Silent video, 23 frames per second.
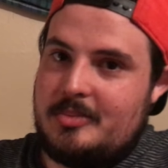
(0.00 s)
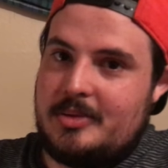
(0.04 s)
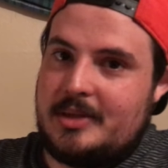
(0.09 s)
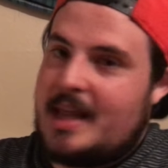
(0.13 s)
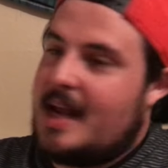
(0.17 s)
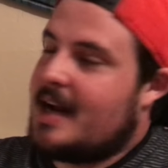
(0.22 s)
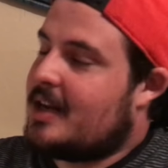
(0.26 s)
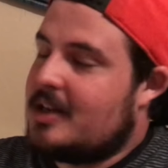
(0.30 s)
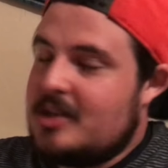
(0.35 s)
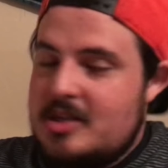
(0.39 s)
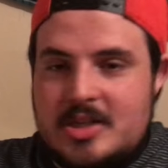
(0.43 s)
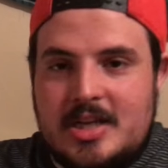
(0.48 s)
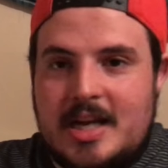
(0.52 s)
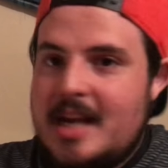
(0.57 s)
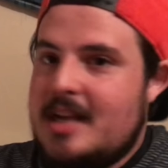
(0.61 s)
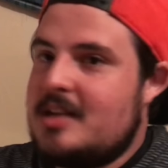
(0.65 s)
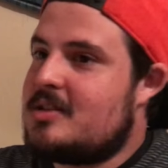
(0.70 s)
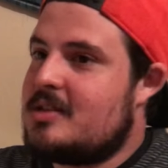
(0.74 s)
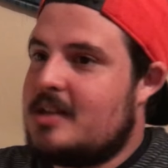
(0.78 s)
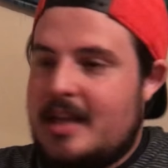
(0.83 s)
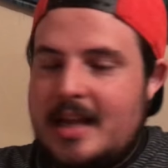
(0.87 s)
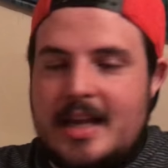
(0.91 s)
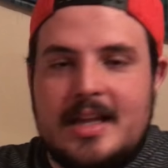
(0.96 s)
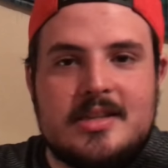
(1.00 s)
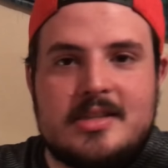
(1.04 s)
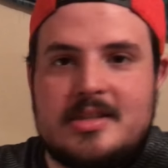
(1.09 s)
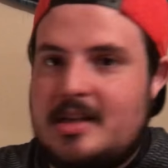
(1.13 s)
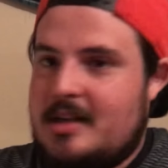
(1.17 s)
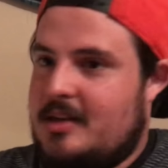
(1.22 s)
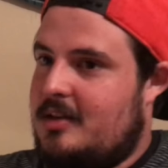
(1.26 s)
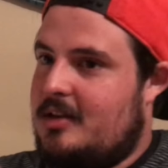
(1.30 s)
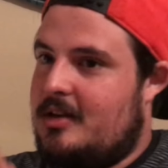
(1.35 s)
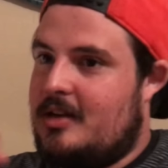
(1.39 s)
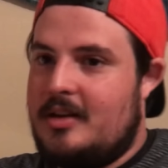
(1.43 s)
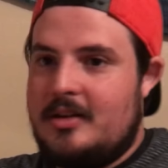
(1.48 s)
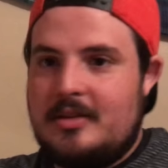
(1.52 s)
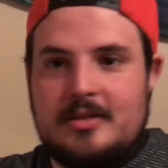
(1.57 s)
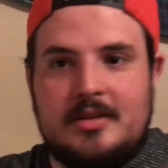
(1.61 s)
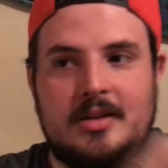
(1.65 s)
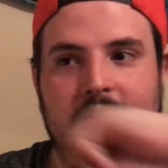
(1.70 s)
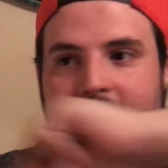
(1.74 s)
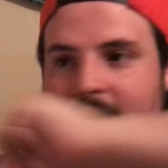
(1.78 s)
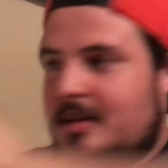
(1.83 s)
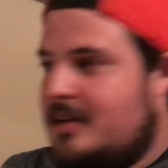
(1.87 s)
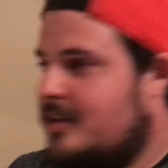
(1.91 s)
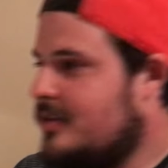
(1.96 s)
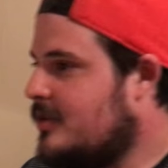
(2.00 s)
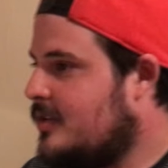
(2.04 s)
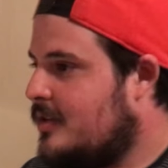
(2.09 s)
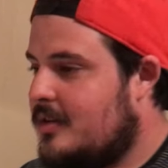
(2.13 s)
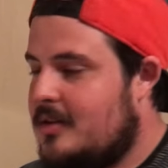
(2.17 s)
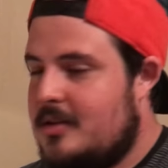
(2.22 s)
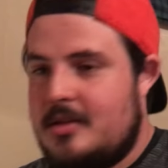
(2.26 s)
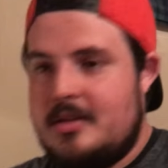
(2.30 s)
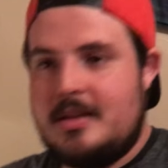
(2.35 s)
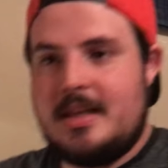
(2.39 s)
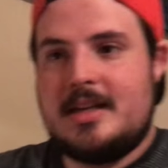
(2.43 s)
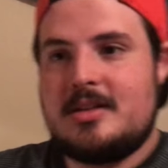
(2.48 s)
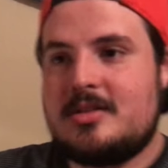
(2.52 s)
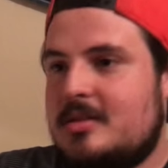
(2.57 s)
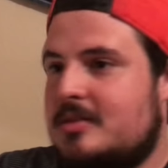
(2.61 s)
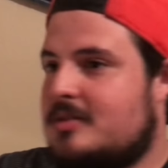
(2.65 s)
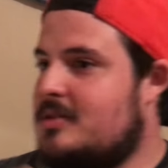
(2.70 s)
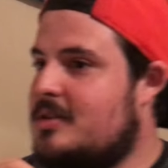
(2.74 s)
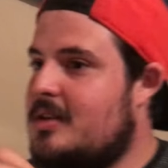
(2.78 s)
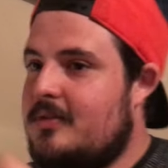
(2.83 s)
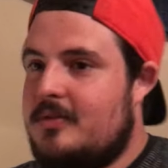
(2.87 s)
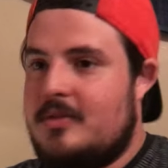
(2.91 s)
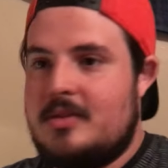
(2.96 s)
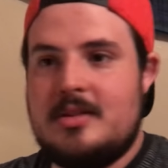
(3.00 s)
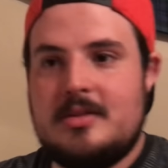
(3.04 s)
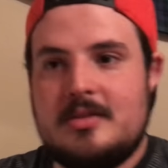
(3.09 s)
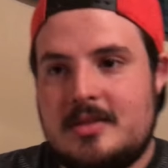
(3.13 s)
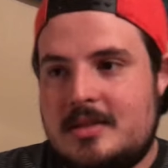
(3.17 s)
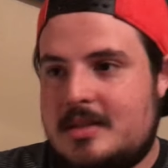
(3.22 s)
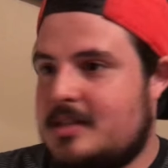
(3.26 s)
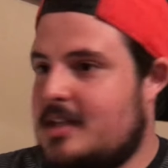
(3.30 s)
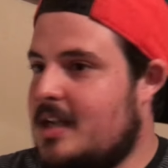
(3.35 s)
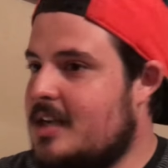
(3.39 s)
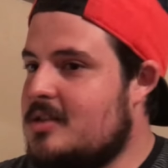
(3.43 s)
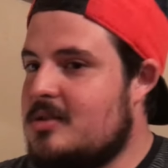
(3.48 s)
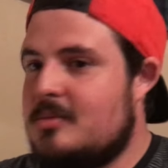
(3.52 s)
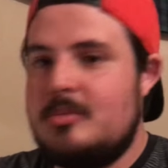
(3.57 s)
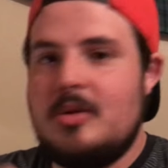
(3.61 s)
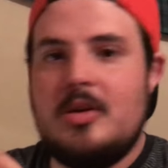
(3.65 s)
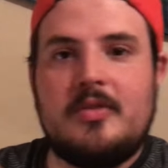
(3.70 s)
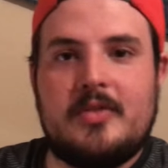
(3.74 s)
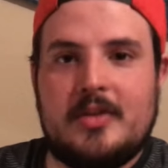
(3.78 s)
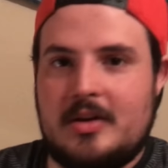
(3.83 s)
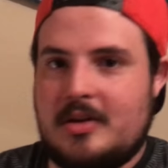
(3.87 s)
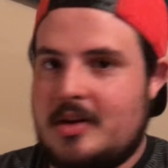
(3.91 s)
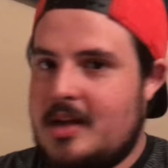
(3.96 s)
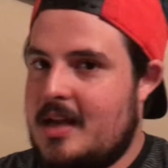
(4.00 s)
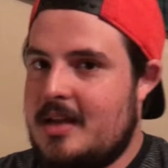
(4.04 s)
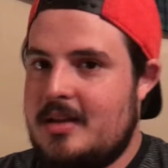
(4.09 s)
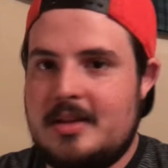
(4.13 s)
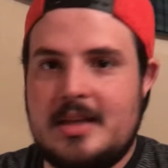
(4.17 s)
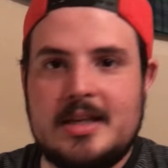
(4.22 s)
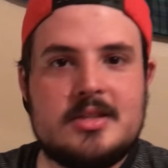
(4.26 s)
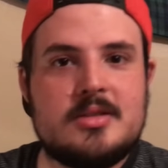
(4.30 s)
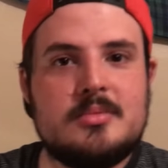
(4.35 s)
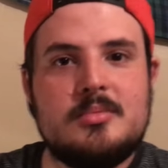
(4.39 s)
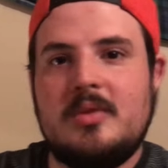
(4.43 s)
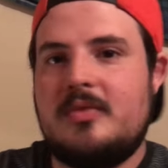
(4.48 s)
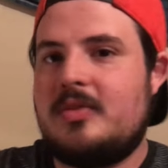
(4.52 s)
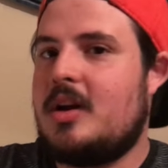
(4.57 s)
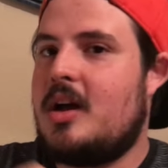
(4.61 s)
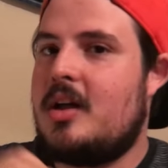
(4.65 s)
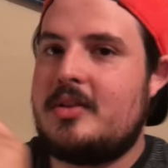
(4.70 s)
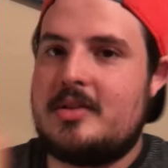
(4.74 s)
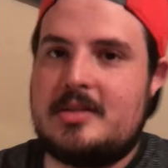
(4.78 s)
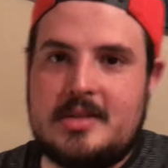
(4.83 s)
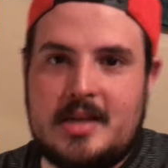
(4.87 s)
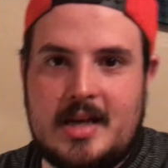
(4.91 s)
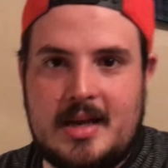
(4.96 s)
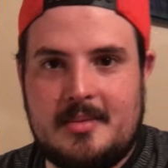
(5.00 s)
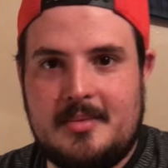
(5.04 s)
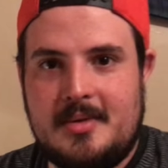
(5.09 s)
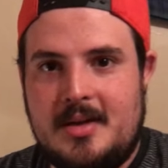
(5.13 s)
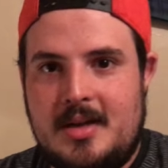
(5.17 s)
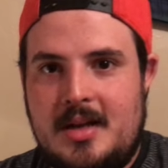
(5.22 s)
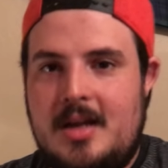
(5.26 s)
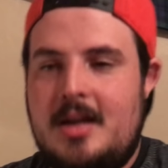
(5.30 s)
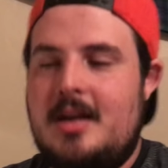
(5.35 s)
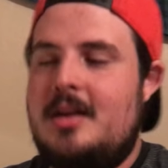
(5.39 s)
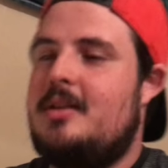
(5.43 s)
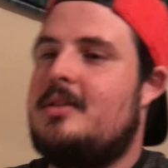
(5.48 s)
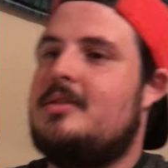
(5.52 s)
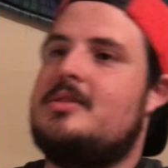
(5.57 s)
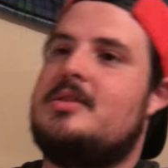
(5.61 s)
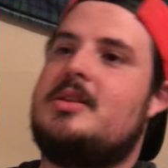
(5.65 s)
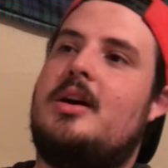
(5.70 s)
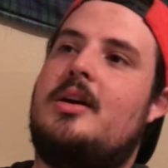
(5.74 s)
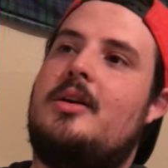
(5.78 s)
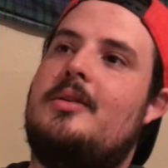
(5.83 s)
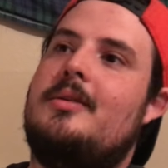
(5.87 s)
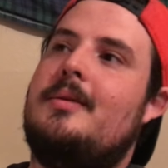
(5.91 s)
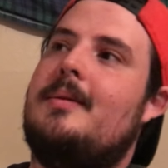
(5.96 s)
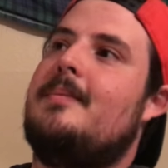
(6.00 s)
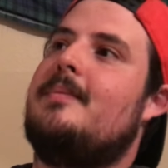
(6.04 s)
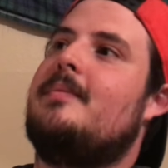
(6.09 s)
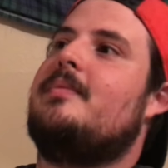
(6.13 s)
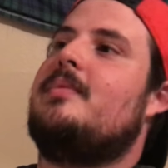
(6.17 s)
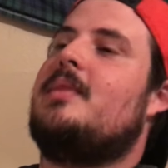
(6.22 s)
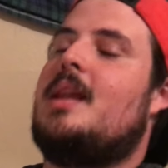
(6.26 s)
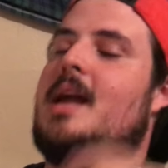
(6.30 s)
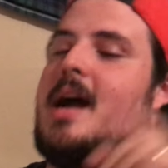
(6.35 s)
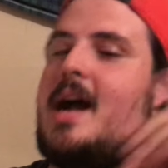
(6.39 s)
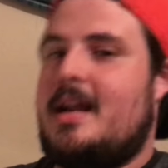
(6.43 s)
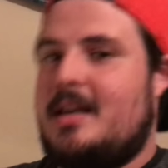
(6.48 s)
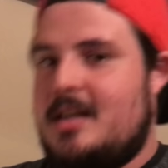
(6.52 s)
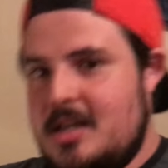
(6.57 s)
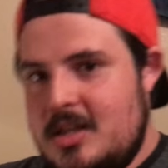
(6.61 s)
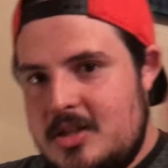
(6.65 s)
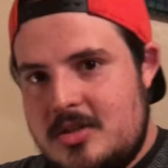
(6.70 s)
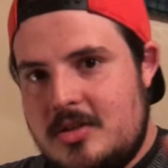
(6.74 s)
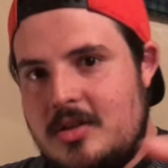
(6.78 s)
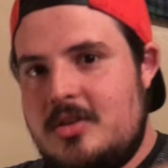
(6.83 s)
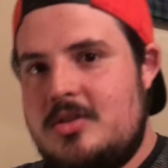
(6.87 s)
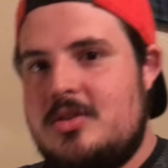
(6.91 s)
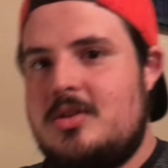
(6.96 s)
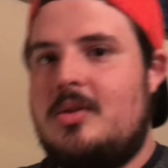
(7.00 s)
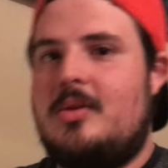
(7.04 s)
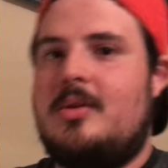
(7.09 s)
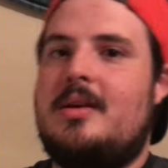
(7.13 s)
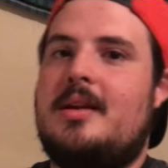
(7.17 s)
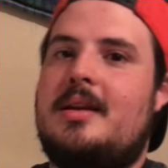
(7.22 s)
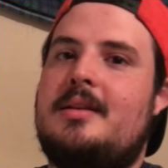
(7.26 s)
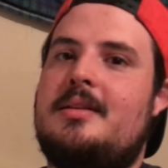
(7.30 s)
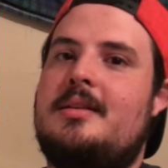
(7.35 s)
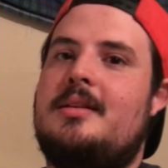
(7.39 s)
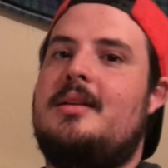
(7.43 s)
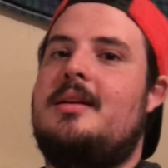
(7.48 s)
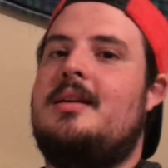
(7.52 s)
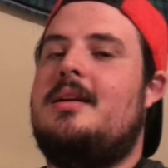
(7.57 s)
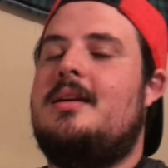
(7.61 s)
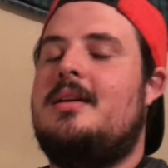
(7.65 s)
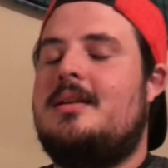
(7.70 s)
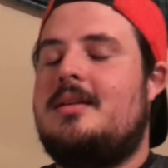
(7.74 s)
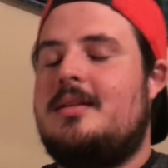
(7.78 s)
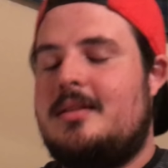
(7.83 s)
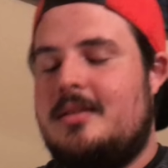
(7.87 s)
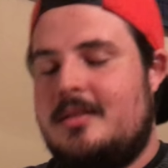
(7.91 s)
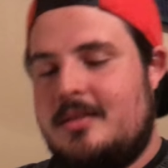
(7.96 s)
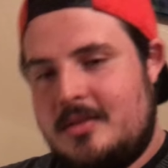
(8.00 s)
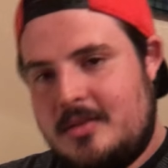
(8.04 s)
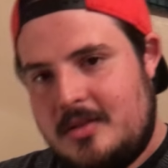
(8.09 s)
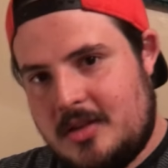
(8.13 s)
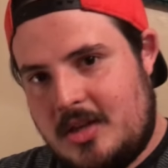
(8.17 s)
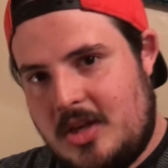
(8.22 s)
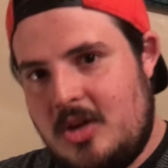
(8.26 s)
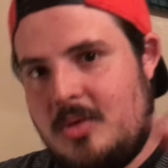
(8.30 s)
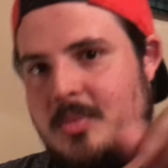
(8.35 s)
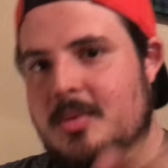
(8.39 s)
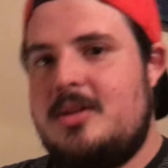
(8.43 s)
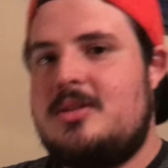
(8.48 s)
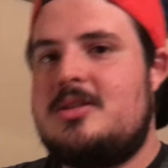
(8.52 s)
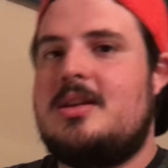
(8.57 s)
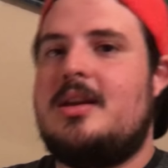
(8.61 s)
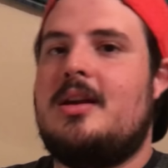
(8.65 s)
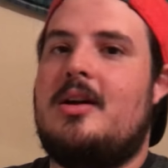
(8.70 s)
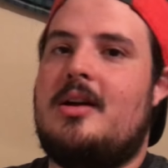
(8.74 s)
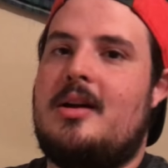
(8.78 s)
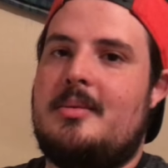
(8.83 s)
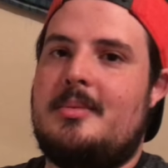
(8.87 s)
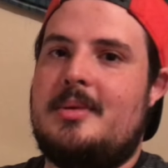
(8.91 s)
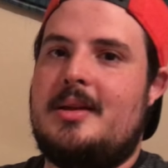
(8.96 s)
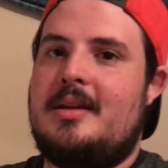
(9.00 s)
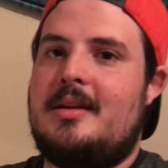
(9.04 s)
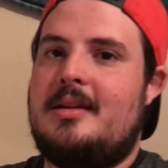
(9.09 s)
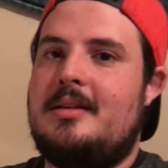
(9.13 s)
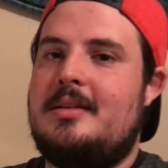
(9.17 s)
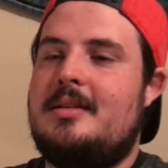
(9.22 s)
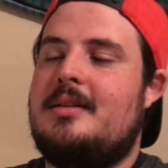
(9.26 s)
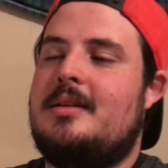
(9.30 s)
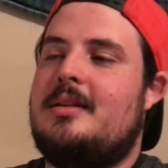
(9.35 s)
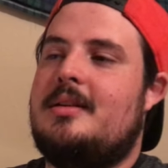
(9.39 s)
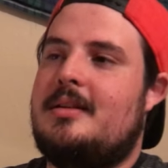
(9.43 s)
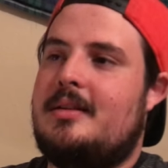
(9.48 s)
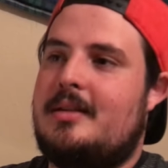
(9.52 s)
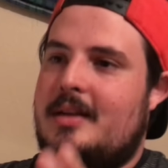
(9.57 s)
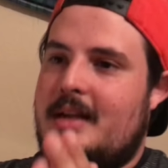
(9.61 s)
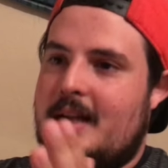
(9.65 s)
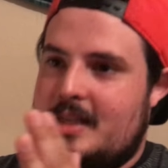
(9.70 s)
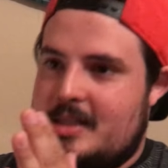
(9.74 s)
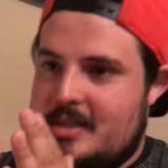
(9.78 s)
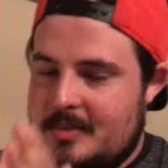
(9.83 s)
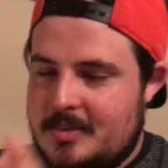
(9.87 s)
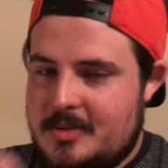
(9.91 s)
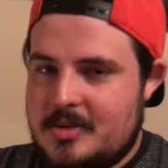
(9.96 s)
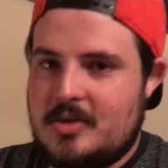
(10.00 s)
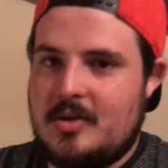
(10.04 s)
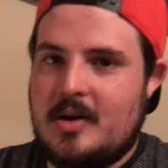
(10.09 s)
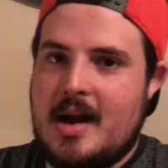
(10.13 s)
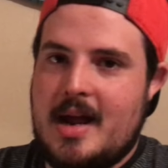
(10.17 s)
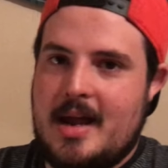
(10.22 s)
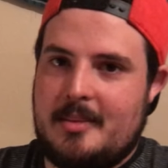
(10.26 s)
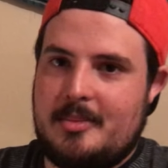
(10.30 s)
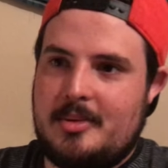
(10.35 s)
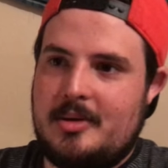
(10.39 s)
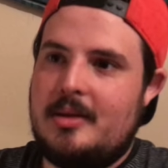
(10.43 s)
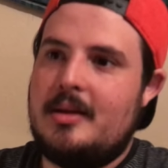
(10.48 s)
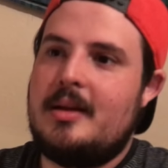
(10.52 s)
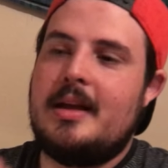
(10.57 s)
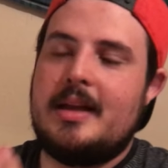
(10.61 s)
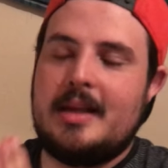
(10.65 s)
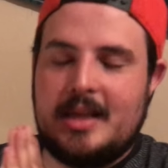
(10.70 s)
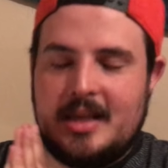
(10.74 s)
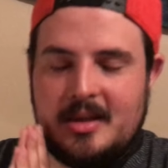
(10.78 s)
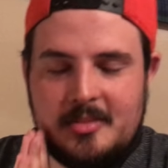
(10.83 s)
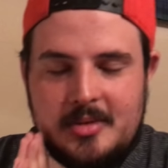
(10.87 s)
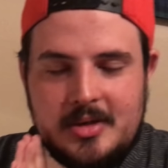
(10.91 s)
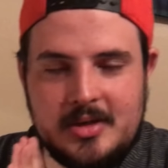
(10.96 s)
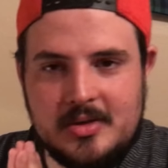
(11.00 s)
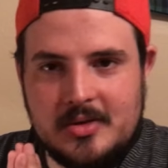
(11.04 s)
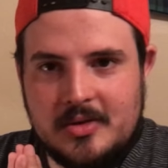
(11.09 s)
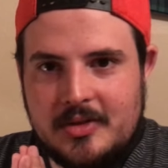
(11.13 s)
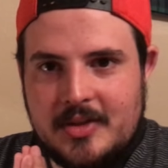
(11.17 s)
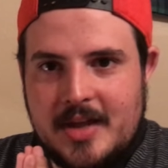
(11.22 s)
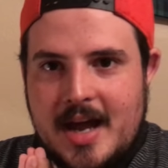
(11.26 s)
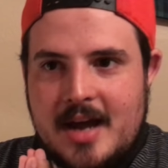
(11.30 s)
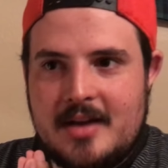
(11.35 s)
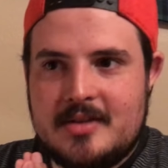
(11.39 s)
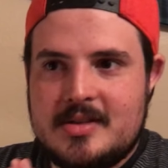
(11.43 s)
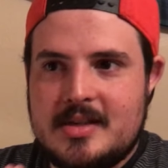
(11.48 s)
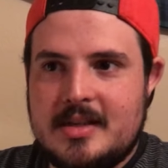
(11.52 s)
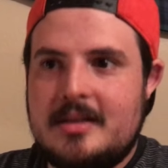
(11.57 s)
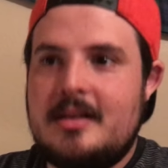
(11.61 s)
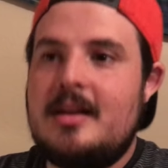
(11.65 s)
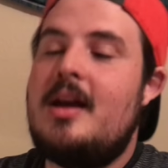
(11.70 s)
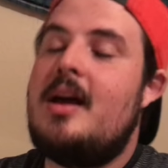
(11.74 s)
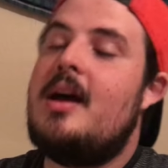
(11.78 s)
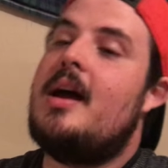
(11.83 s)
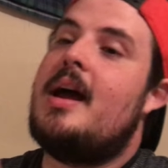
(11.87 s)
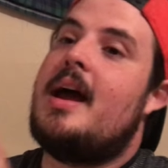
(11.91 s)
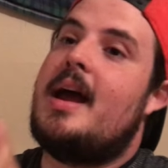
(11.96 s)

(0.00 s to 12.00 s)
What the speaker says: But that can change in an instant, you know? Things are moving, okay? Things are moving all the time. So, I need you to join the QBG Army and subscribe. And get me to 1,000.